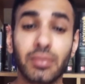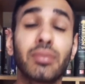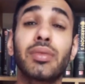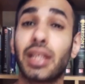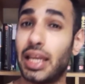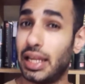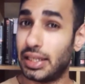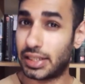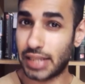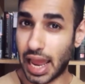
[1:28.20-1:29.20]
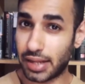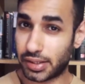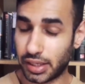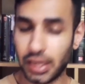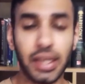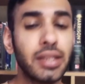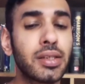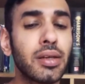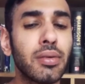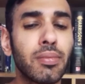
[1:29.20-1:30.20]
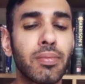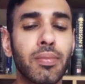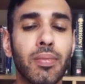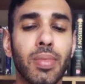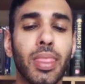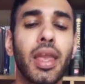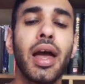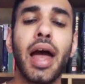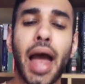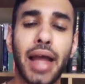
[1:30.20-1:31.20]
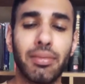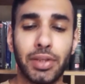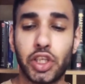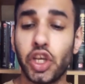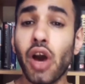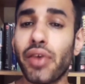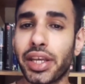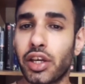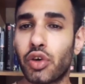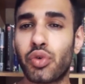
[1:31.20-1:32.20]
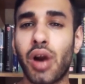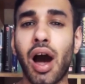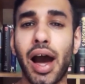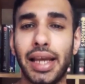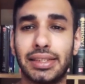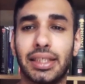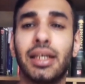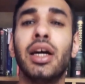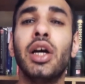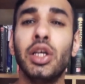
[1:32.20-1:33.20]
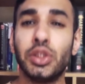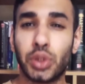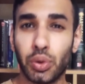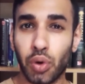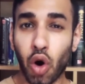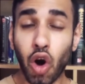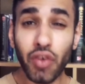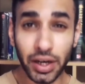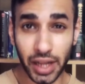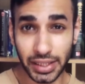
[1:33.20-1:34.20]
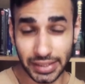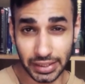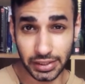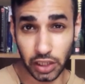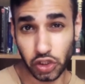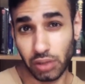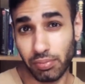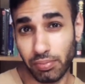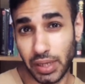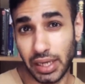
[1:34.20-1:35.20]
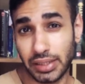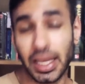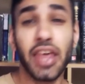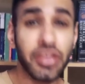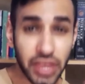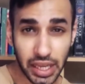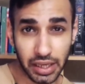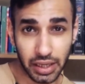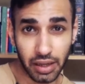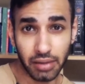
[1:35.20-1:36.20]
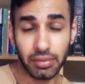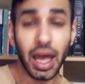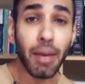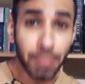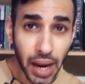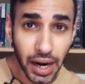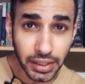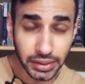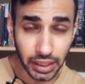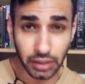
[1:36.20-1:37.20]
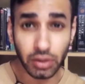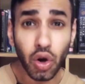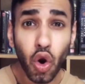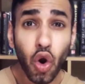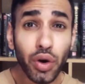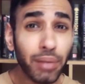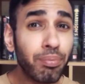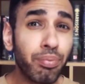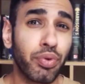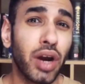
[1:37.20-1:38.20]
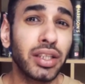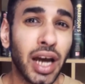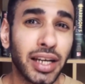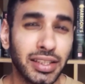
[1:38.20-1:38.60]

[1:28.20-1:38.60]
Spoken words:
instant hit, and meteoric rise. So overnight sensation means a thing, a person, or a product